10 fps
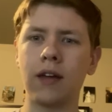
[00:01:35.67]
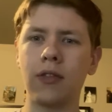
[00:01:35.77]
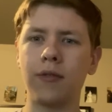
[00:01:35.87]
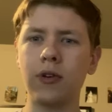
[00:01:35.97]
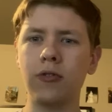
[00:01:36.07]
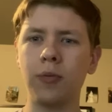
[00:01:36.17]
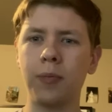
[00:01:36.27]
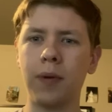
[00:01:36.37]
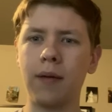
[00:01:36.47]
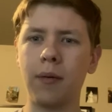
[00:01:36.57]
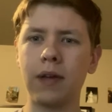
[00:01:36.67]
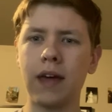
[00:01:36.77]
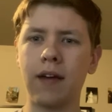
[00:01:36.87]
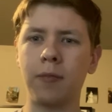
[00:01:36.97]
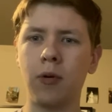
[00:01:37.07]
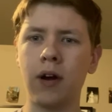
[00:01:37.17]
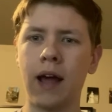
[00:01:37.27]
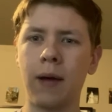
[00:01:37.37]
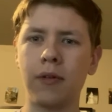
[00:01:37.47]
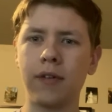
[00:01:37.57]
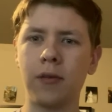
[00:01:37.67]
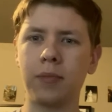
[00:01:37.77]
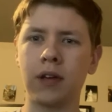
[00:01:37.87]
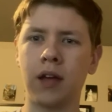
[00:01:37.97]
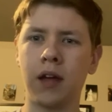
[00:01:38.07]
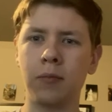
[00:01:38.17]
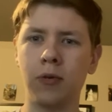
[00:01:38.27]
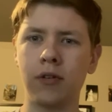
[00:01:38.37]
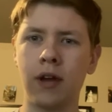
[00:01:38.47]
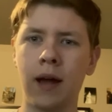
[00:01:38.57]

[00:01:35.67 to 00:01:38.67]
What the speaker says: In the future, we'll probably have more hours helping and more